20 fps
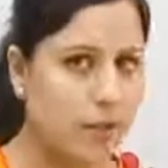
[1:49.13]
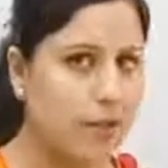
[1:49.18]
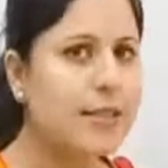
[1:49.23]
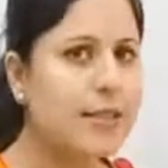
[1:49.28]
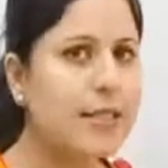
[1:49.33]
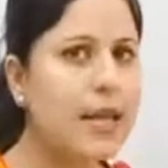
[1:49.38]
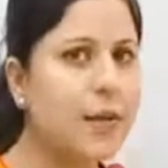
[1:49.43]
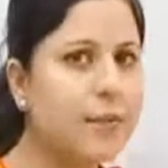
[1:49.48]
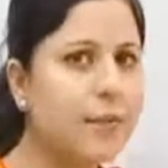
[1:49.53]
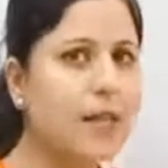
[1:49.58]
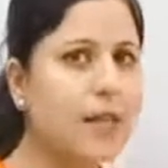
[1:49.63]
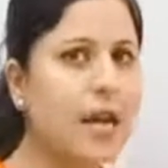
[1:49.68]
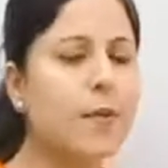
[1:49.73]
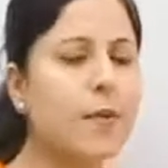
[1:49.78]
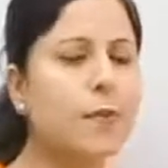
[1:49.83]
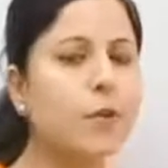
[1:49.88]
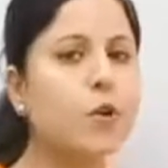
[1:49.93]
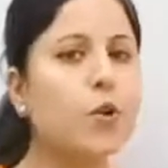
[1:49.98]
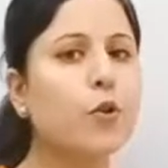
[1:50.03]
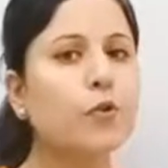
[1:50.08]

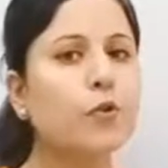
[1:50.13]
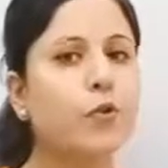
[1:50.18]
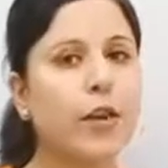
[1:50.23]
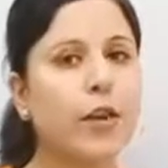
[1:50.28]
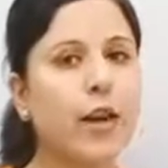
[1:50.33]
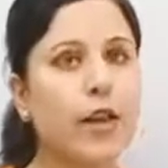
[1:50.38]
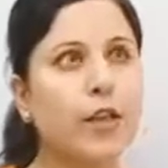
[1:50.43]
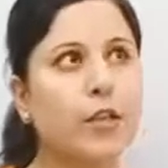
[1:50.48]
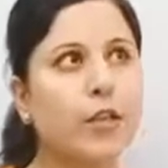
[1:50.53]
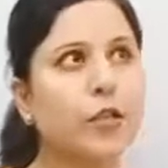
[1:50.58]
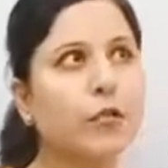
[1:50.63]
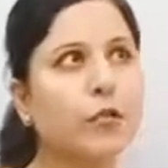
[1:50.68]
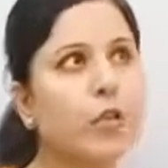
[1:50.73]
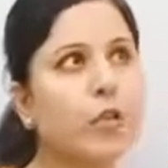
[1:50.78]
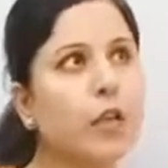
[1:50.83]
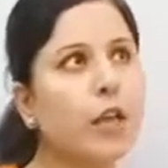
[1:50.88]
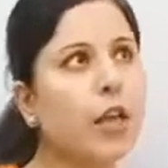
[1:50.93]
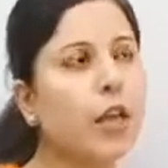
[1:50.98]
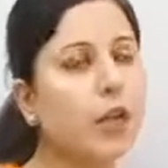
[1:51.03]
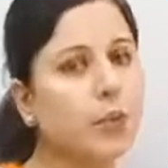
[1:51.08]
Sometimes your friend
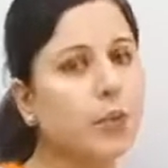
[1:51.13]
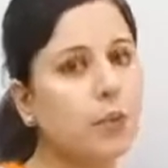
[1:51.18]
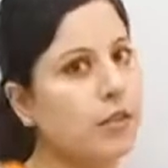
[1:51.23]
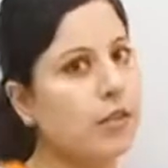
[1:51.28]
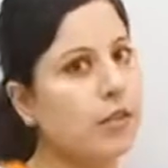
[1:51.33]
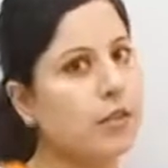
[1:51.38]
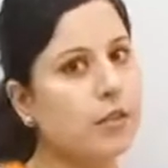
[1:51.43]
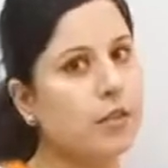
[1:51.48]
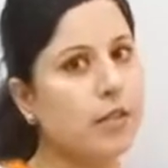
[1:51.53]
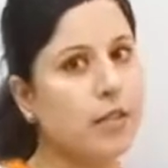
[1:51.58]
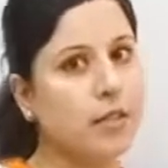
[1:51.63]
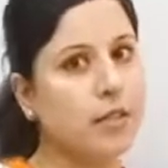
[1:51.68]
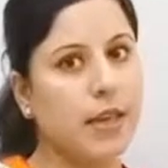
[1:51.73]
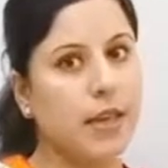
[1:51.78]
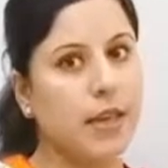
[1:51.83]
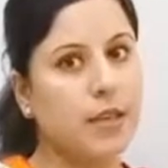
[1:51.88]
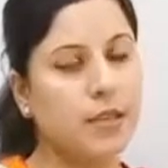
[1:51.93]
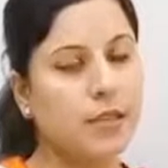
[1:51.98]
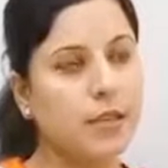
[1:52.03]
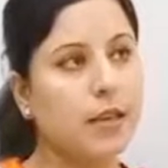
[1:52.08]
usually use this
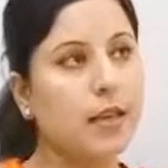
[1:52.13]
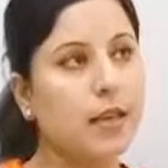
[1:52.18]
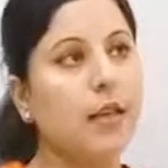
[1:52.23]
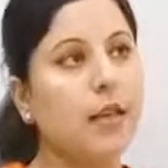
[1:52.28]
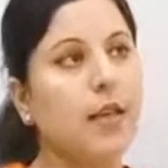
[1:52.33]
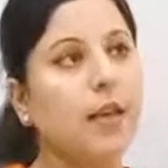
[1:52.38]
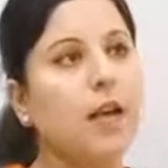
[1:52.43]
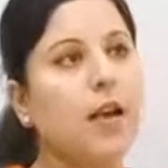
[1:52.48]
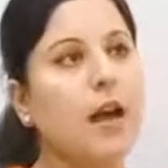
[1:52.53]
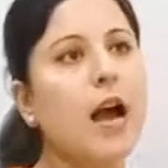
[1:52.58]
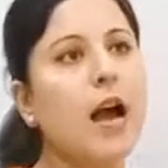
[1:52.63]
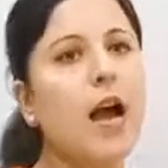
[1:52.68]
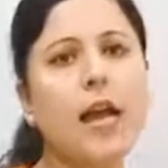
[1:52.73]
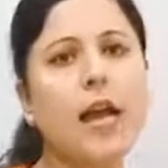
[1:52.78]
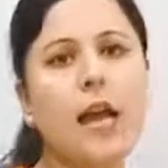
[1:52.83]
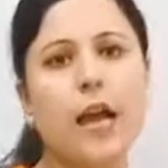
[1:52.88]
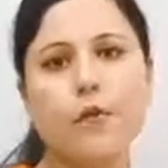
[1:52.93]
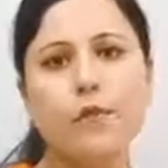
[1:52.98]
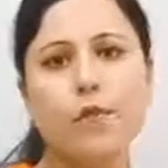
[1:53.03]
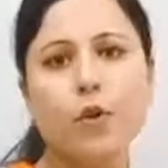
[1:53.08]
sentence, I
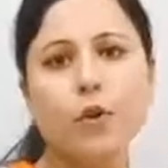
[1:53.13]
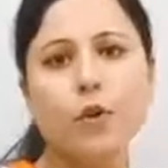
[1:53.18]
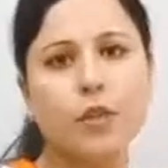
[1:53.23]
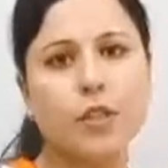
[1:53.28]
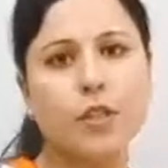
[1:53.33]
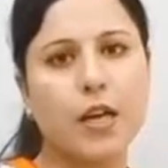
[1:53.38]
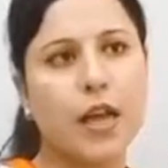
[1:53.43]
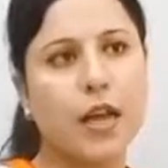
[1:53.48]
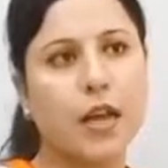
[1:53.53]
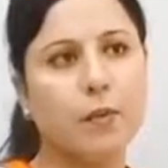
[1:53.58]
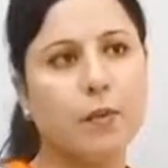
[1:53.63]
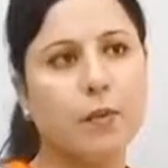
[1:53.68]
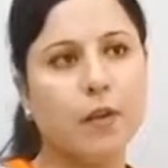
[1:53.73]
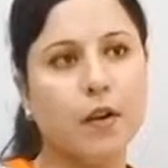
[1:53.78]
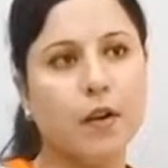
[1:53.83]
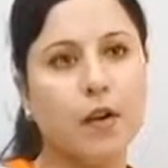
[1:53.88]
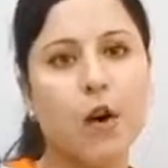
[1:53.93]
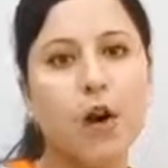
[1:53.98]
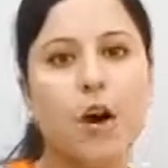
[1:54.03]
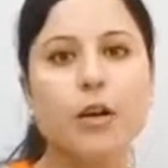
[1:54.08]
have no time,
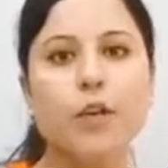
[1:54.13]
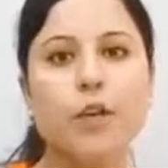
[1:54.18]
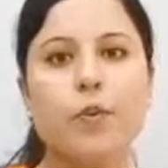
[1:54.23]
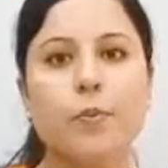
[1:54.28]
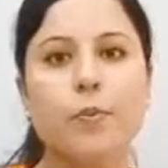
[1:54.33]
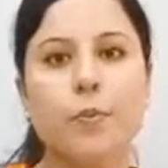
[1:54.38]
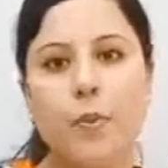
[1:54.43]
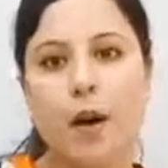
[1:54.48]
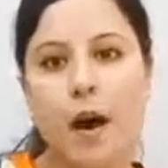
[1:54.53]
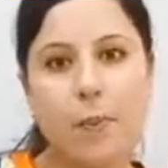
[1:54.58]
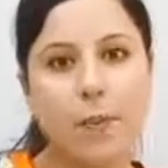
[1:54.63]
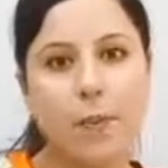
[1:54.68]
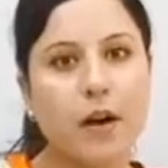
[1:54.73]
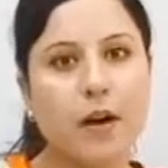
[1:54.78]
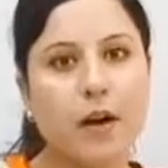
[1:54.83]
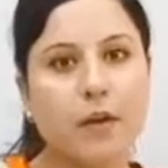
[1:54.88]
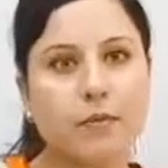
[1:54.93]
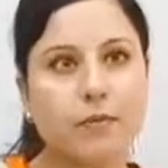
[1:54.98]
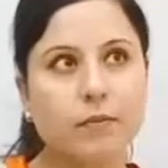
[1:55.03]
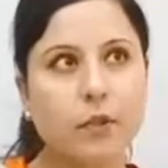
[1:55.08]
or your
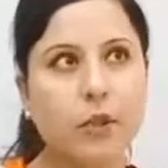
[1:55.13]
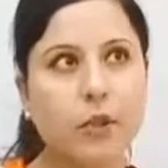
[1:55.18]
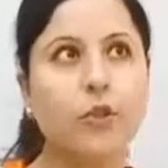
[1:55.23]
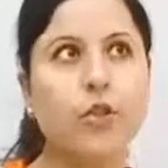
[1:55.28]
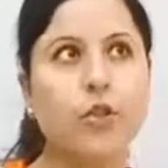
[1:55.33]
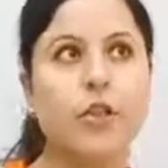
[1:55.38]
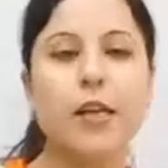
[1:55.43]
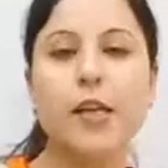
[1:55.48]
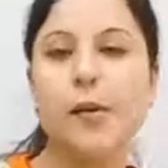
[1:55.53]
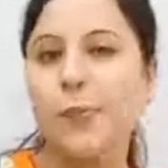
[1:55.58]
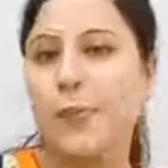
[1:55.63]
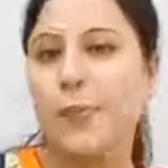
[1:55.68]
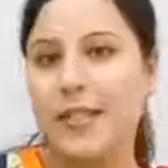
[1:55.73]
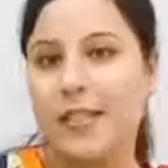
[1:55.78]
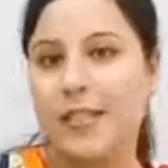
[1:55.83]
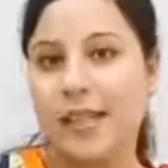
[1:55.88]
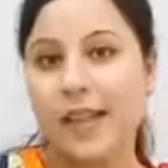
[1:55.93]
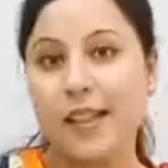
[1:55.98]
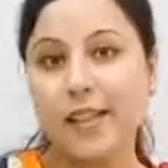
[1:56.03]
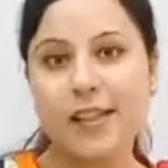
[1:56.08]
mama usually
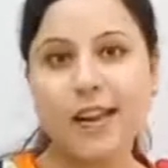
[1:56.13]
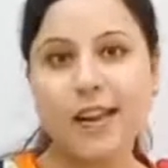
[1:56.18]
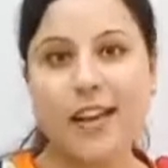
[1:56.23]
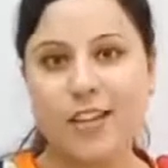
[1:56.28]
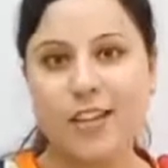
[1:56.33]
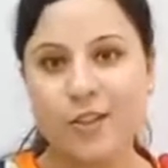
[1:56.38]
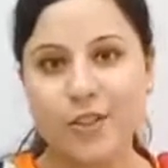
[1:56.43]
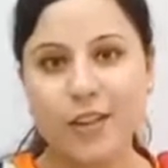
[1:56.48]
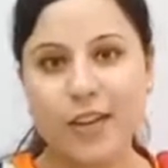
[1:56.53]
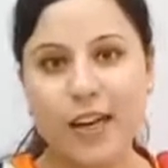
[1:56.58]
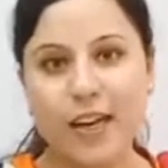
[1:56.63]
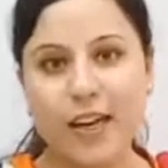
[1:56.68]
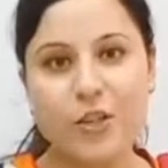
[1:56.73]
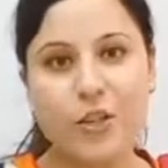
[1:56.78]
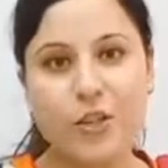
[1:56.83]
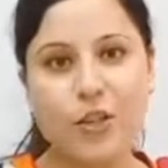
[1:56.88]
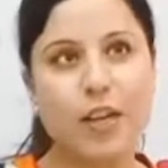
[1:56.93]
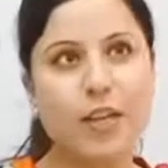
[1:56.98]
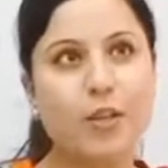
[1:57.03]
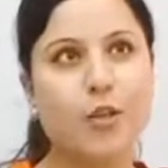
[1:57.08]
busy in the kitchen and
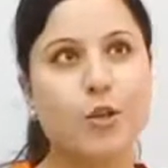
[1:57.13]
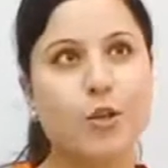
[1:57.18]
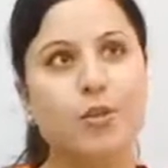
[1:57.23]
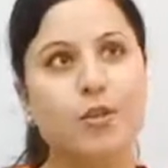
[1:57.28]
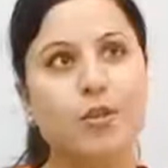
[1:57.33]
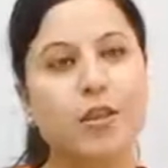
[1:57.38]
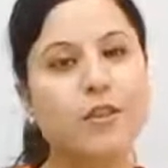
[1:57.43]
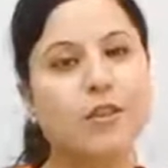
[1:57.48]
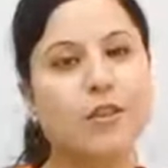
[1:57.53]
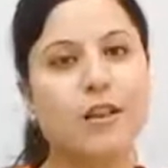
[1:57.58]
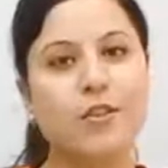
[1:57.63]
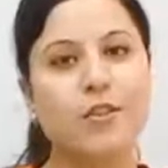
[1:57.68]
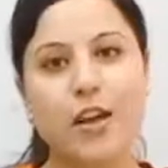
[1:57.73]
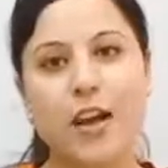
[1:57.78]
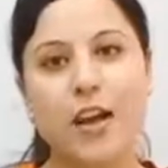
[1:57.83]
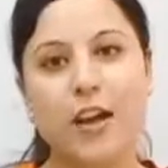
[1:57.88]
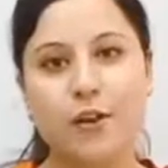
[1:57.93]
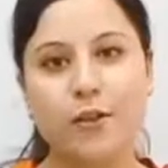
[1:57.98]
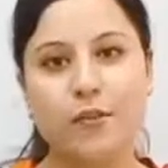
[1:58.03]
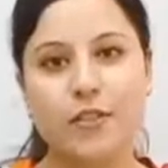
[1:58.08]
she is using such
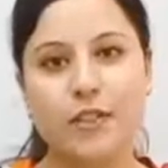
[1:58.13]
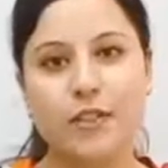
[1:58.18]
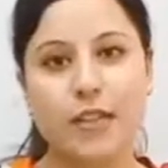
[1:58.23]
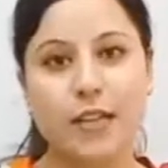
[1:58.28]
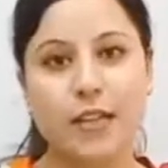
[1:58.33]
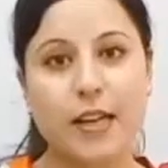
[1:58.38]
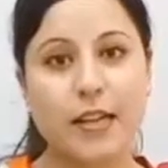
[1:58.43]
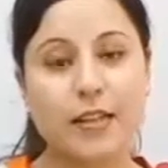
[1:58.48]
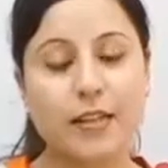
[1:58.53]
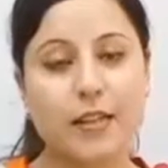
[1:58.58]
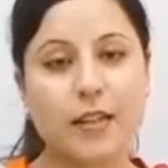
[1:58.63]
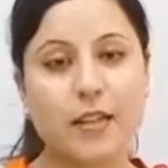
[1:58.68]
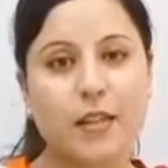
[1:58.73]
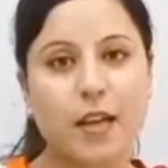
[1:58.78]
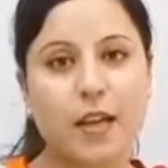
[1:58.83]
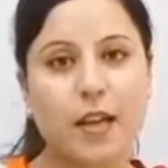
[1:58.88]
kind of sentences.